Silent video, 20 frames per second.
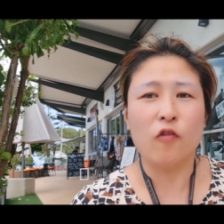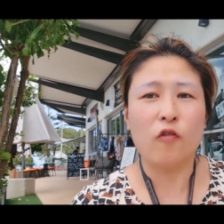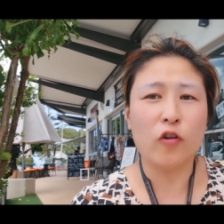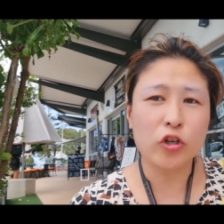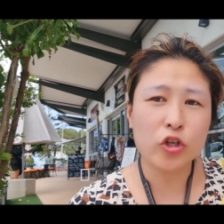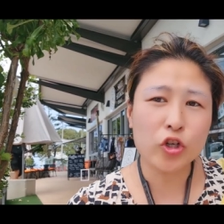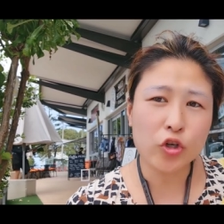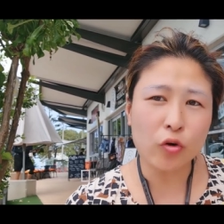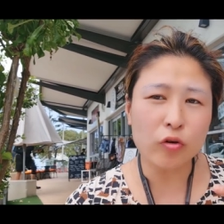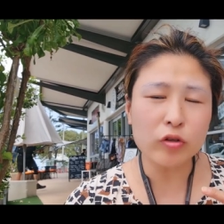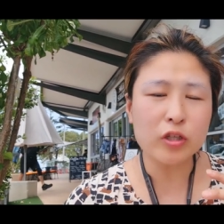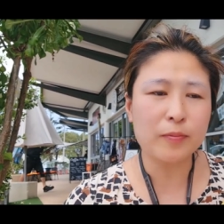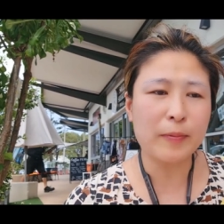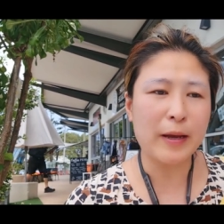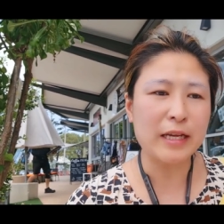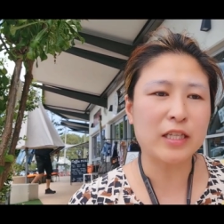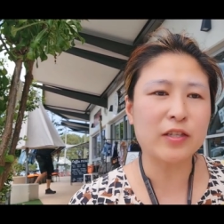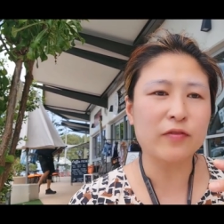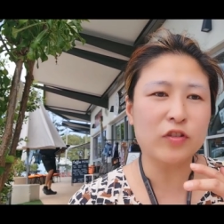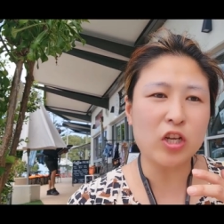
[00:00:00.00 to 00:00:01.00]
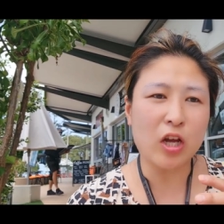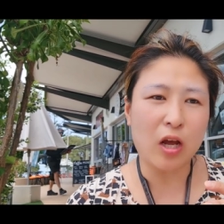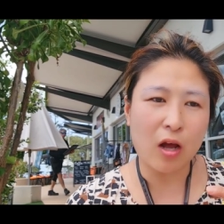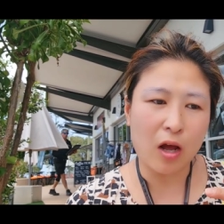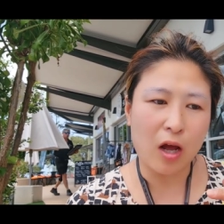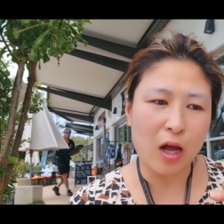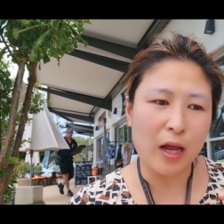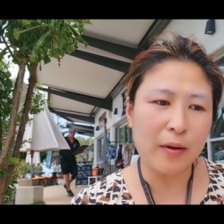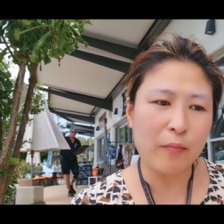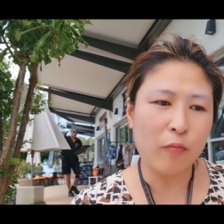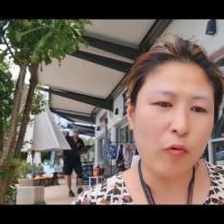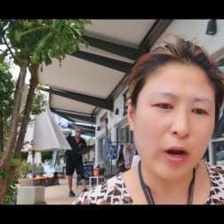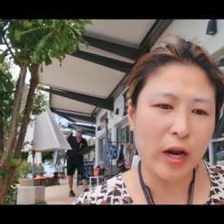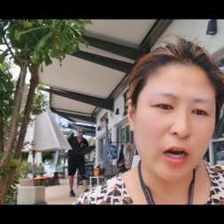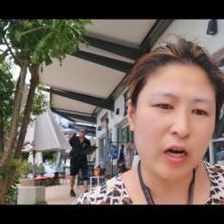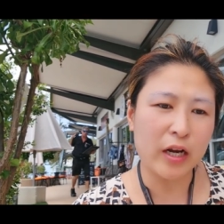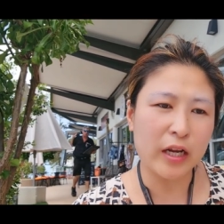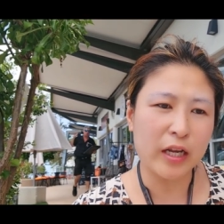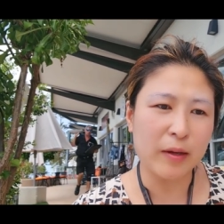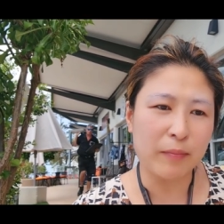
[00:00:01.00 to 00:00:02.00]
for a short space of time
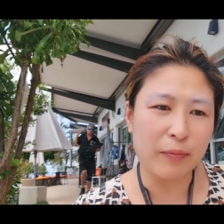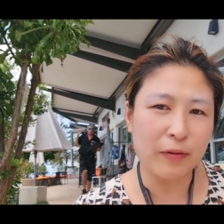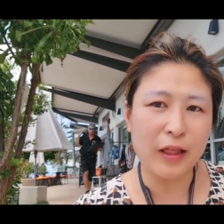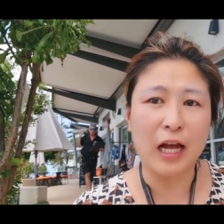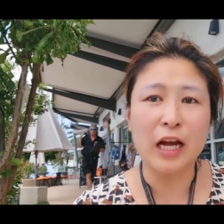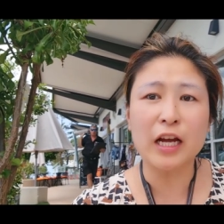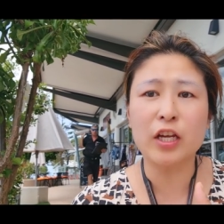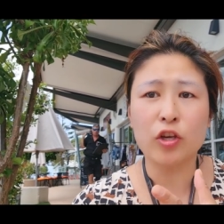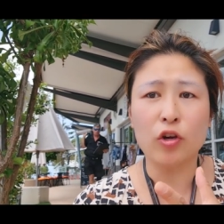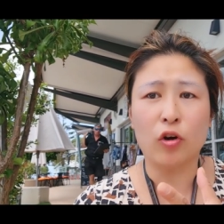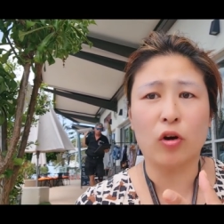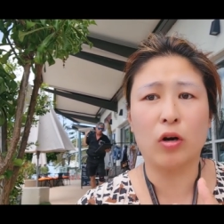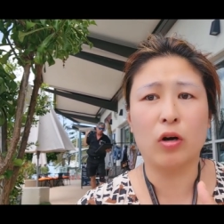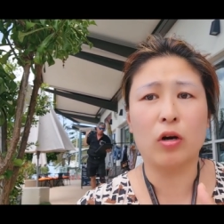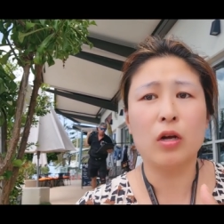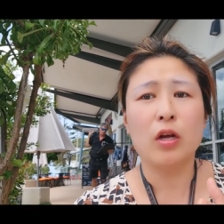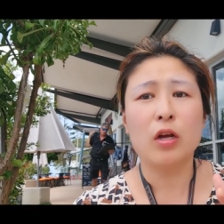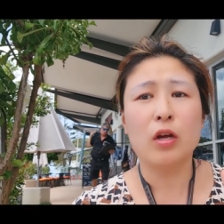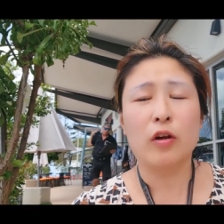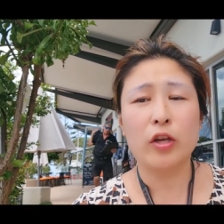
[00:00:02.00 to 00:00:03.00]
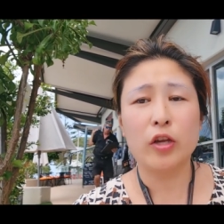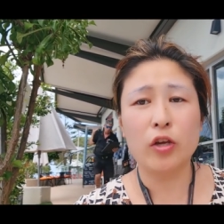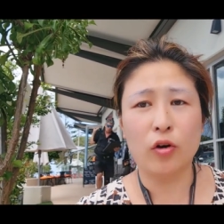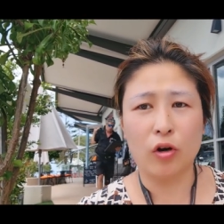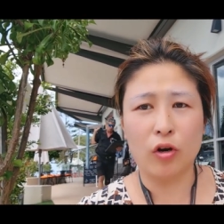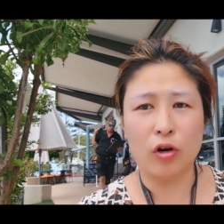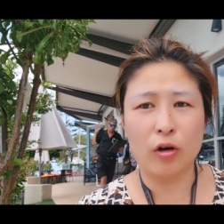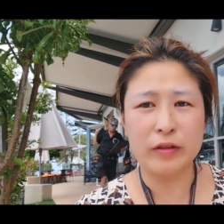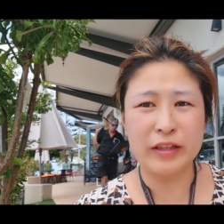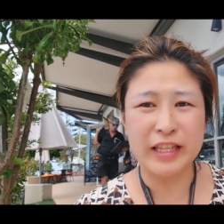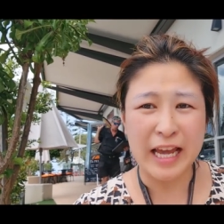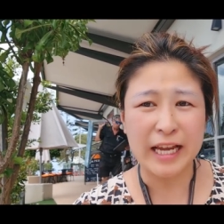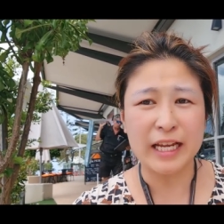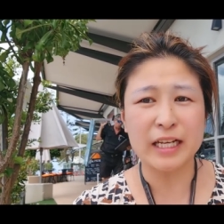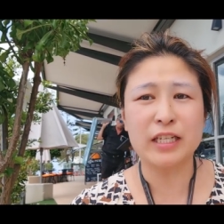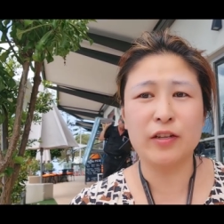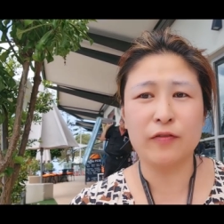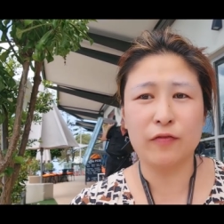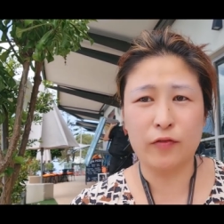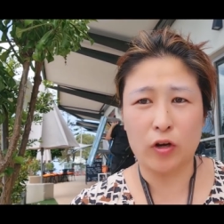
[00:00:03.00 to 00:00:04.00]
where it can plug your your
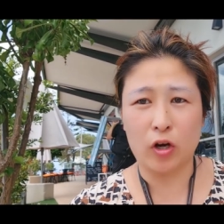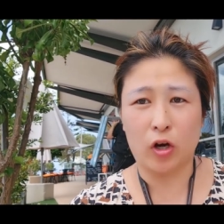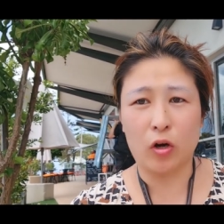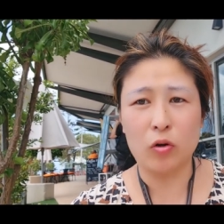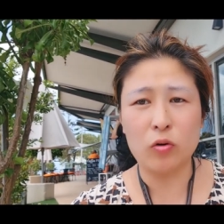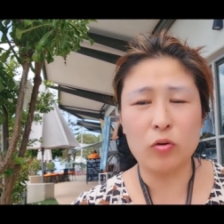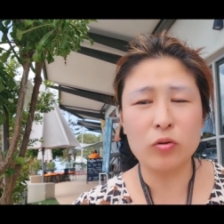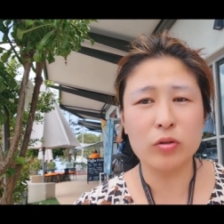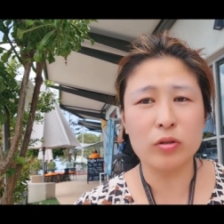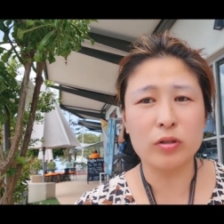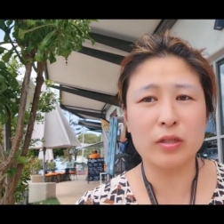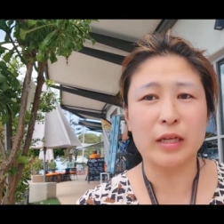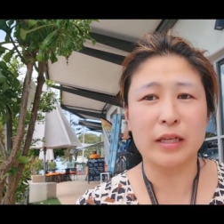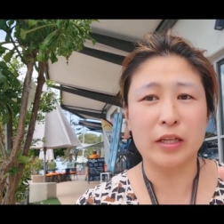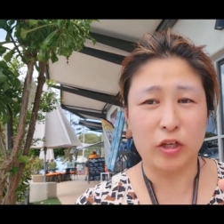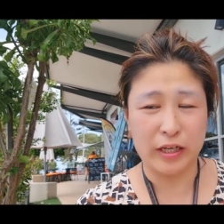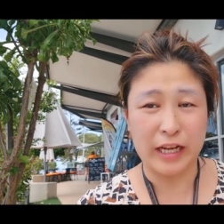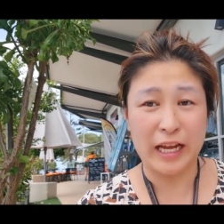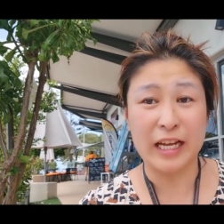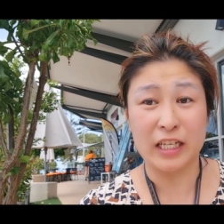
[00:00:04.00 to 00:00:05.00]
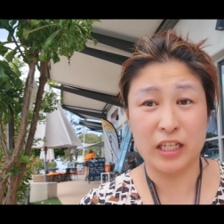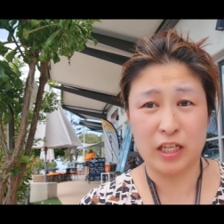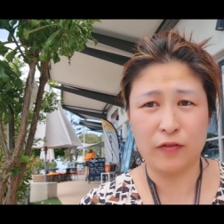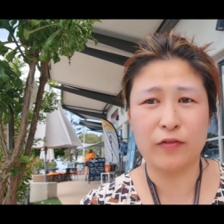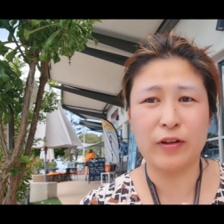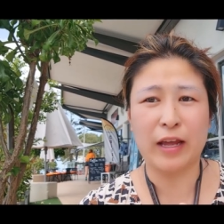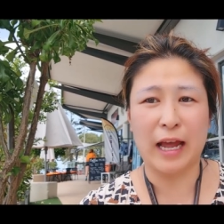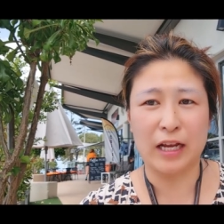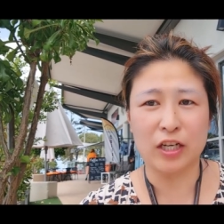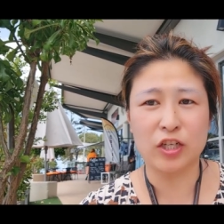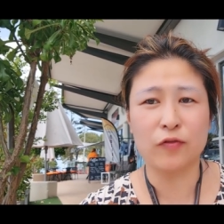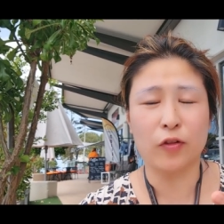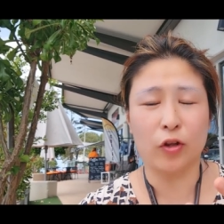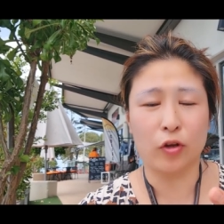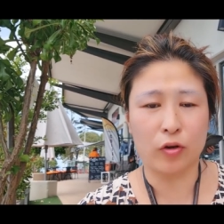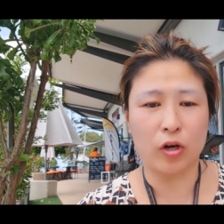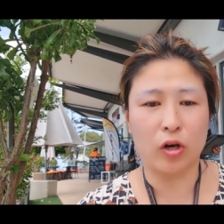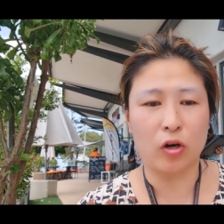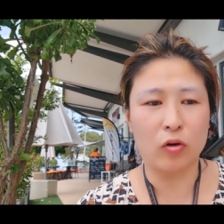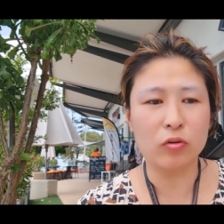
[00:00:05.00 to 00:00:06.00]
negative goals your negative cash
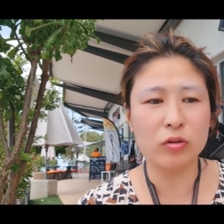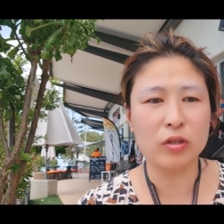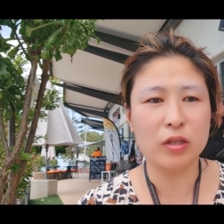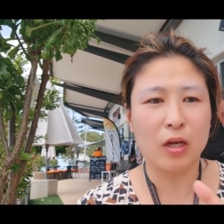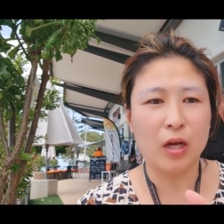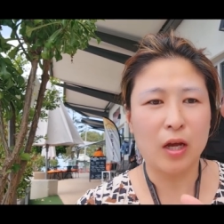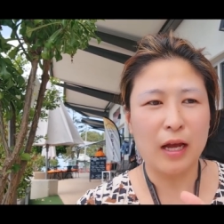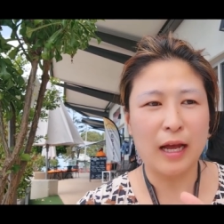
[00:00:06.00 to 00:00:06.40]
flow goals.